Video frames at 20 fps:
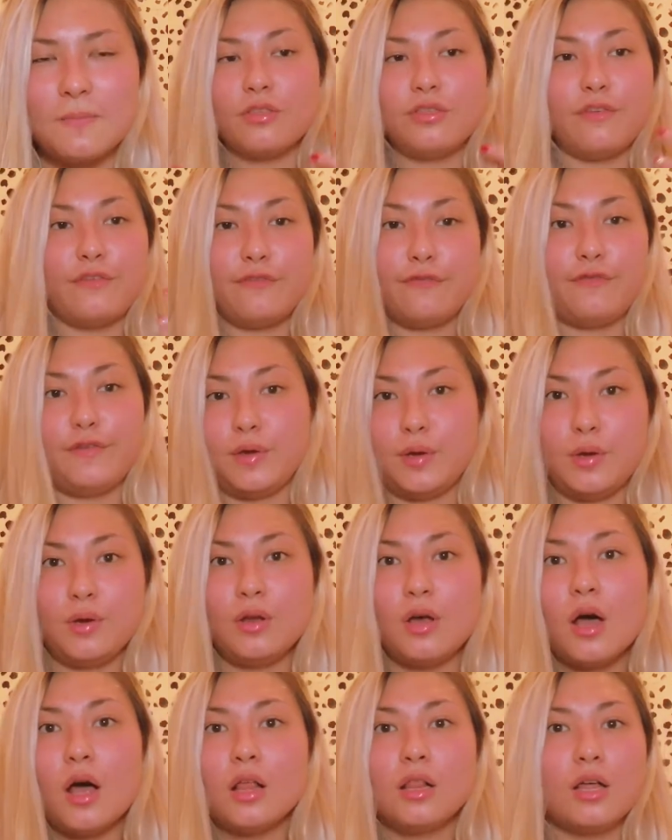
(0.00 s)
The food
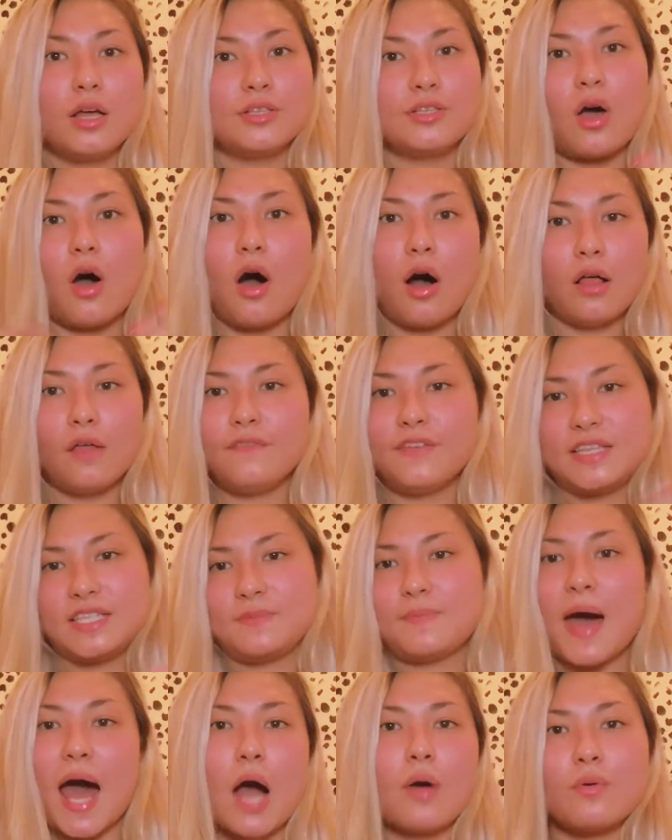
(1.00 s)
lost all of its
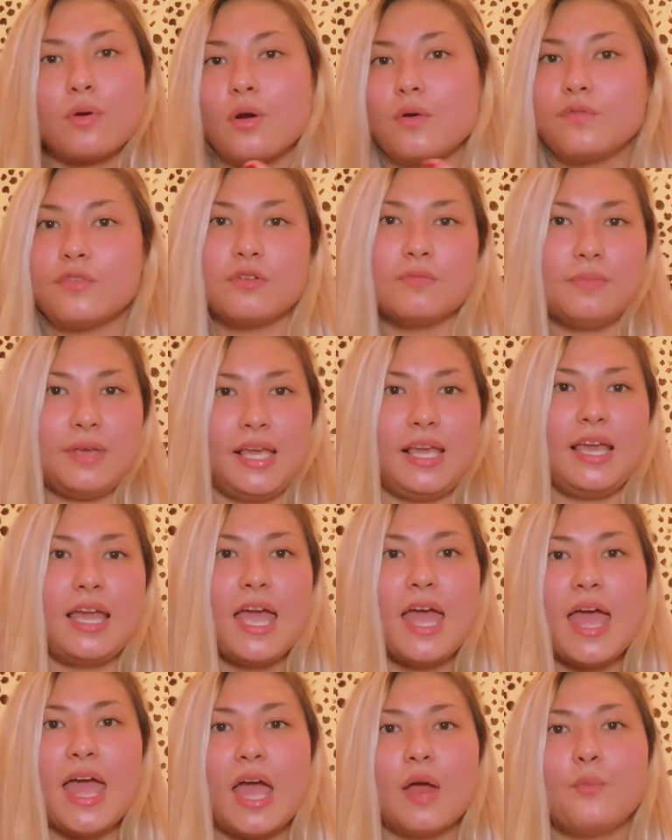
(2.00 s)
power over me,
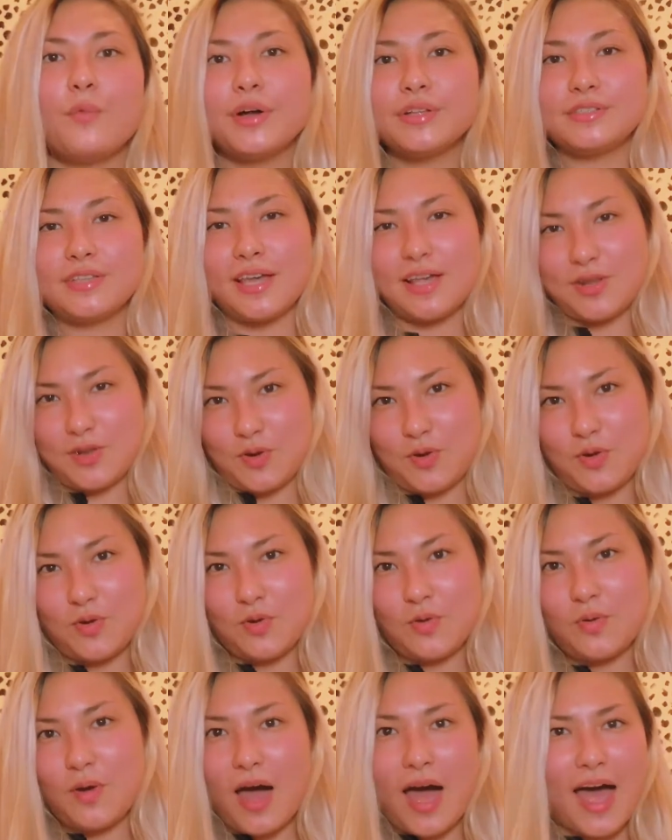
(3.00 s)
and once I
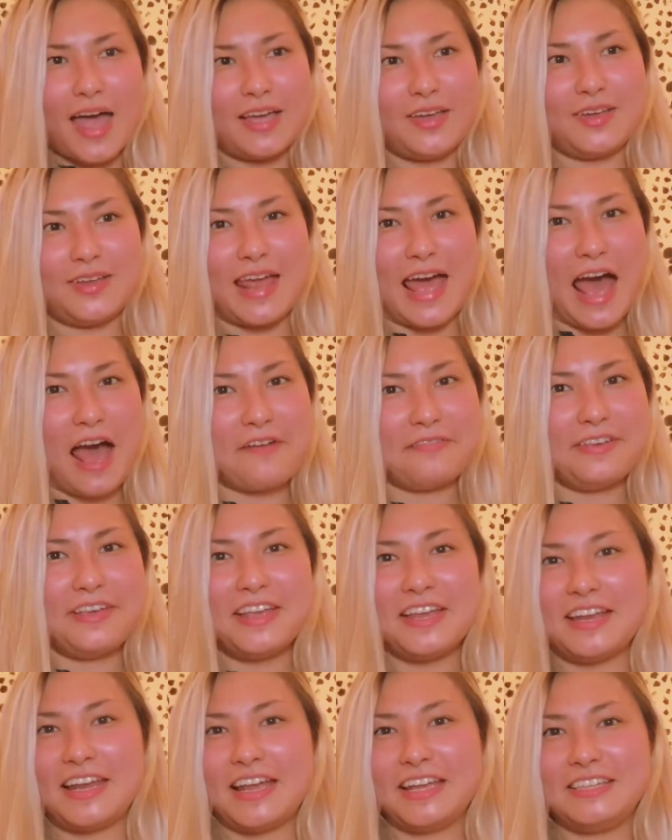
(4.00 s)
knew I could have it
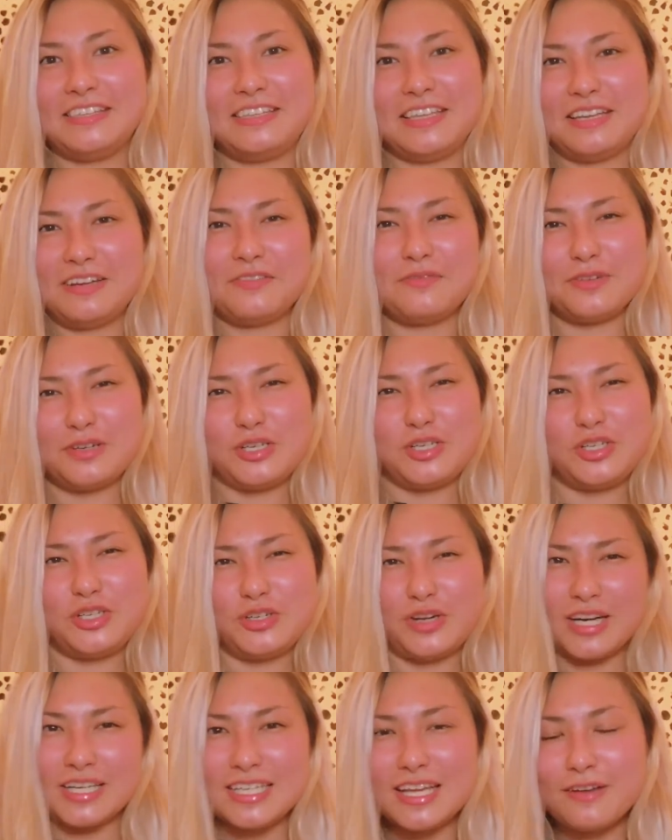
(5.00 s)
and I didn't
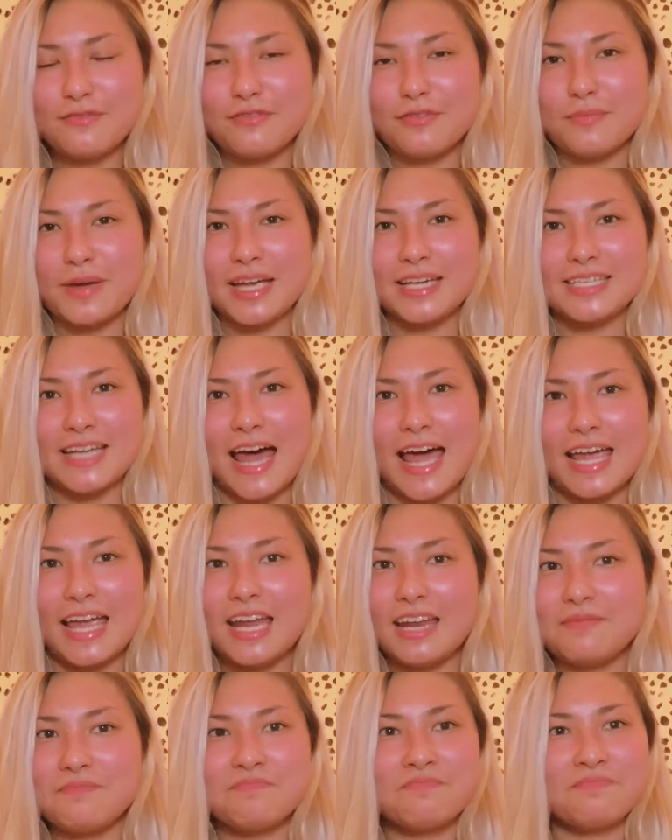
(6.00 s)
restrict it from my diet,